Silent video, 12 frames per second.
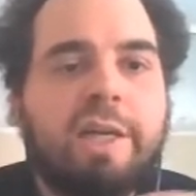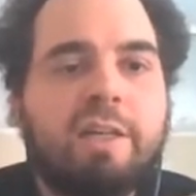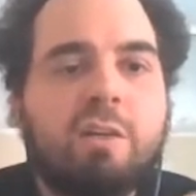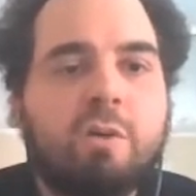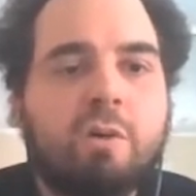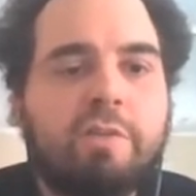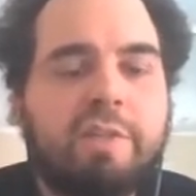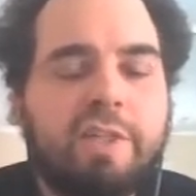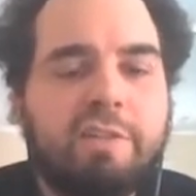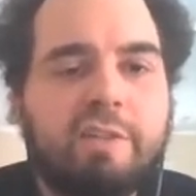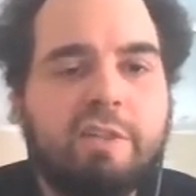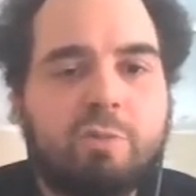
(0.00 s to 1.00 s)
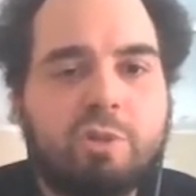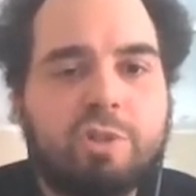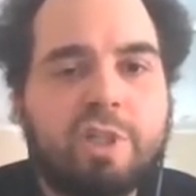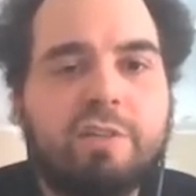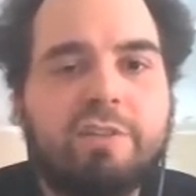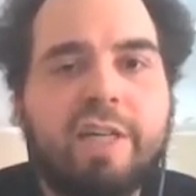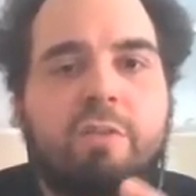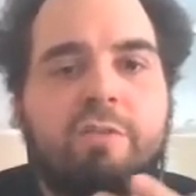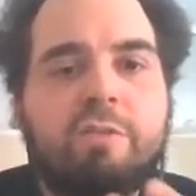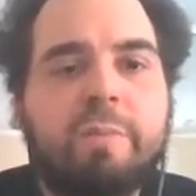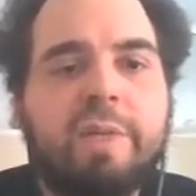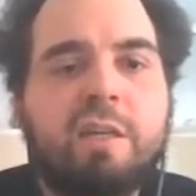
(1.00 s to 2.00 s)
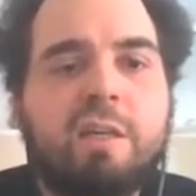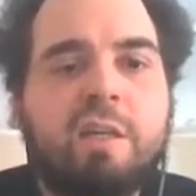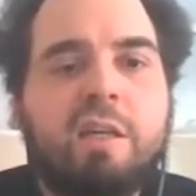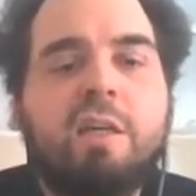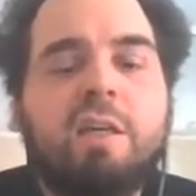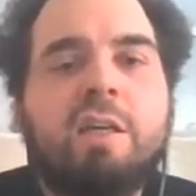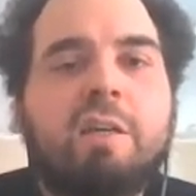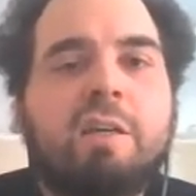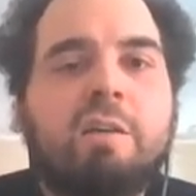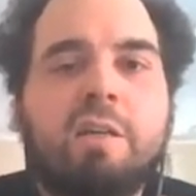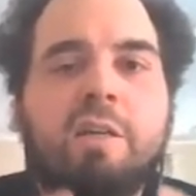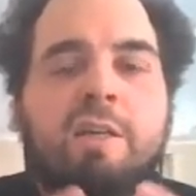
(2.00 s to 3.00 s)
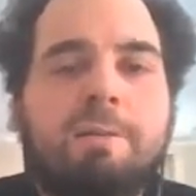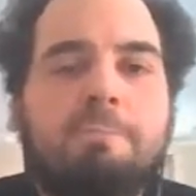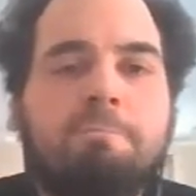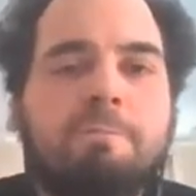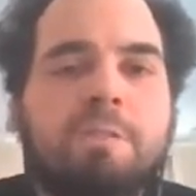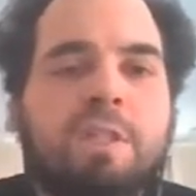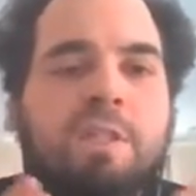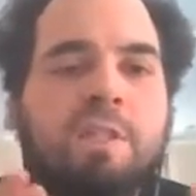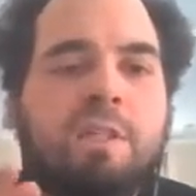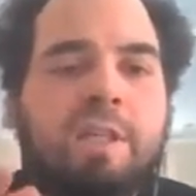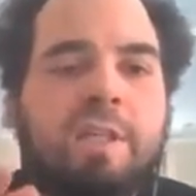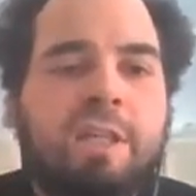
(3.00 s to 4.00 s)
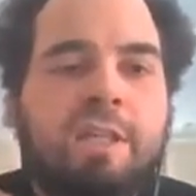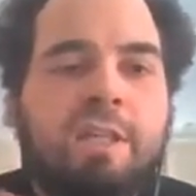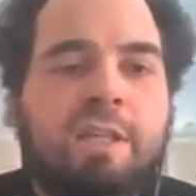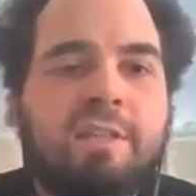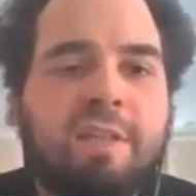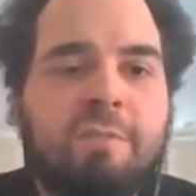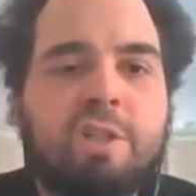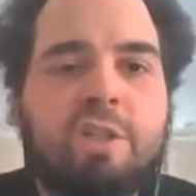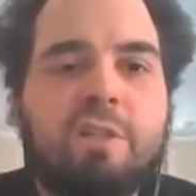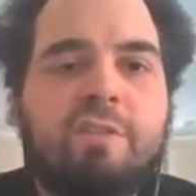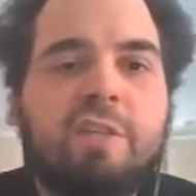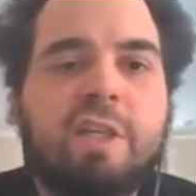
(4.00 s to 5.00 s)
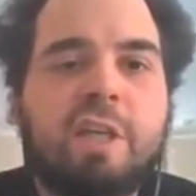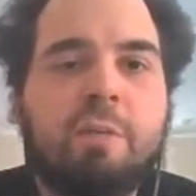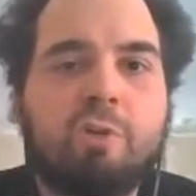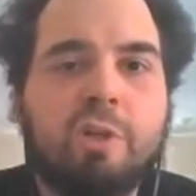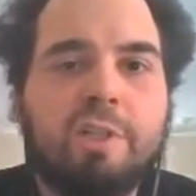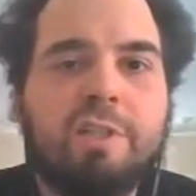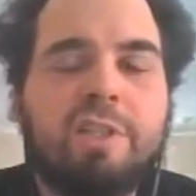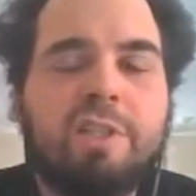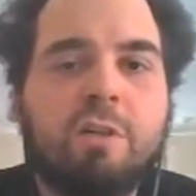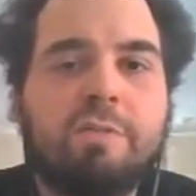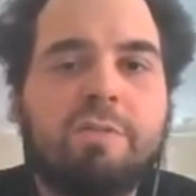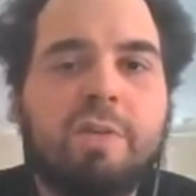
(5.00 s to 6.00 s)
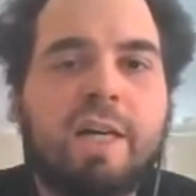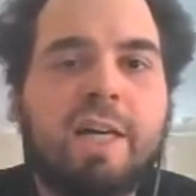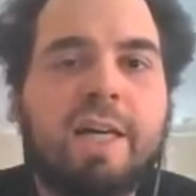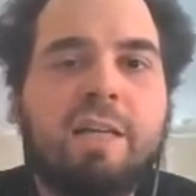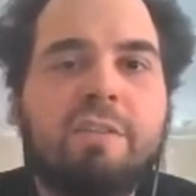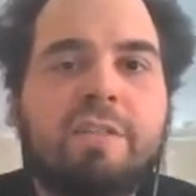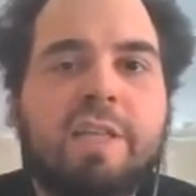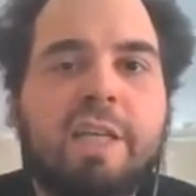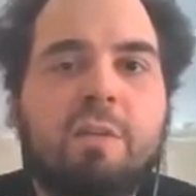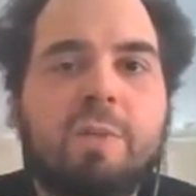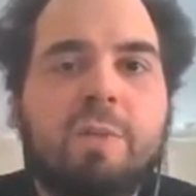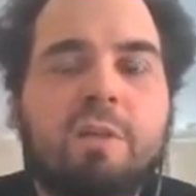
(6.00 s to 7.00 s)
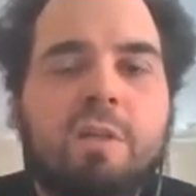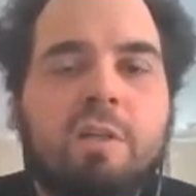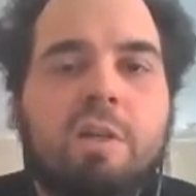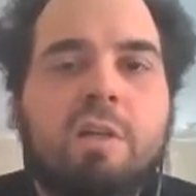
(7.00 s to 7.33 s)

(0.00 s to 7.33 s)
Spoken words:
And the goal of the EasyWays project is kind of to make the efficiency and productivity of high scalable,